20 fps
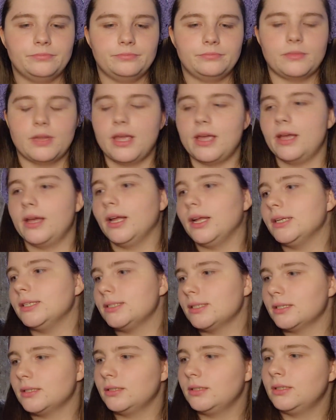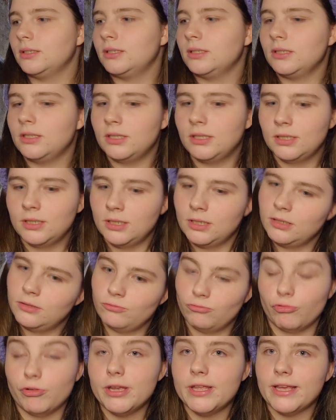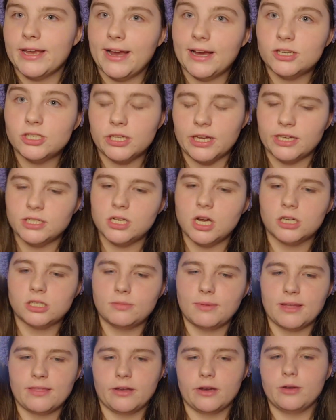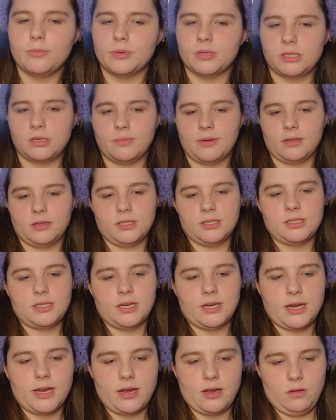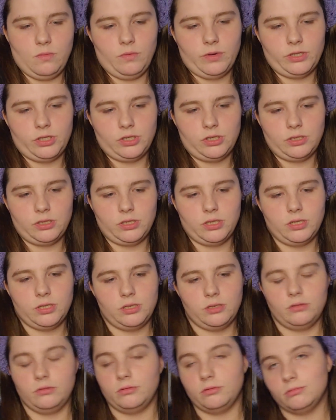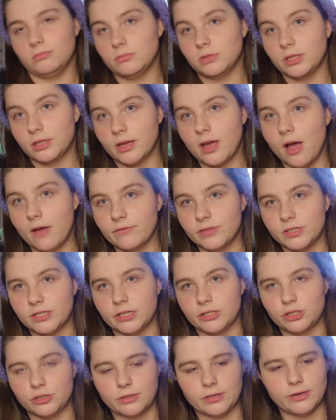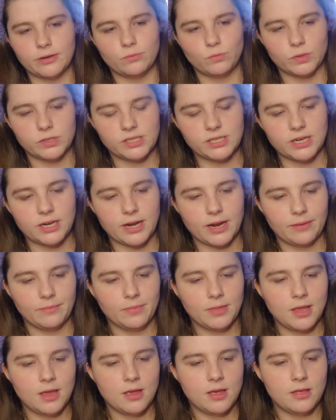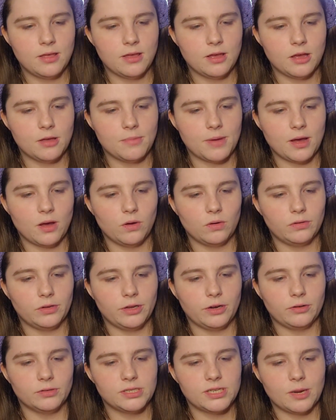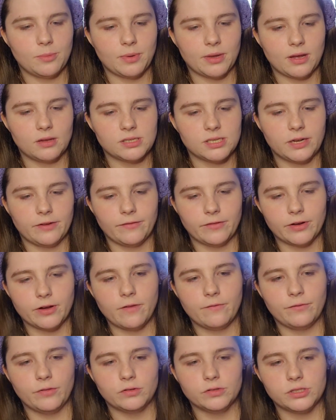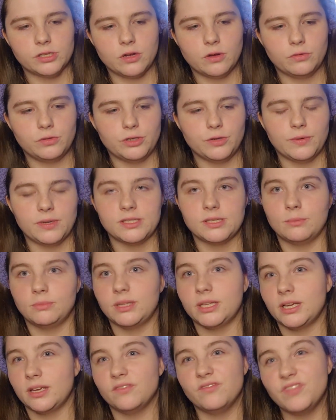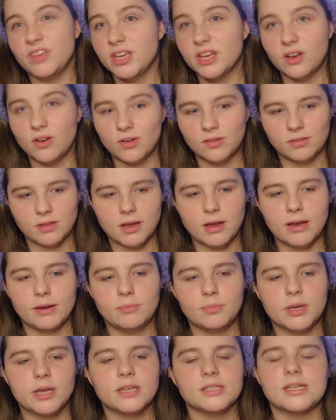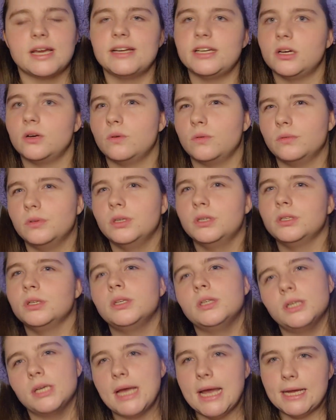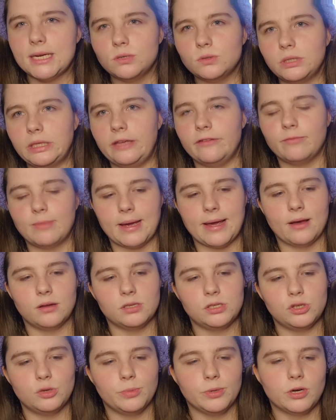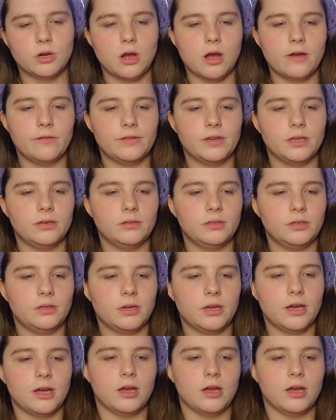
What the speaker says: And really, actually, I talked to my therapist about this today, which the conversation was today about, stepping outside of your comfort zone, doing something via online, because I don't leave my house super often.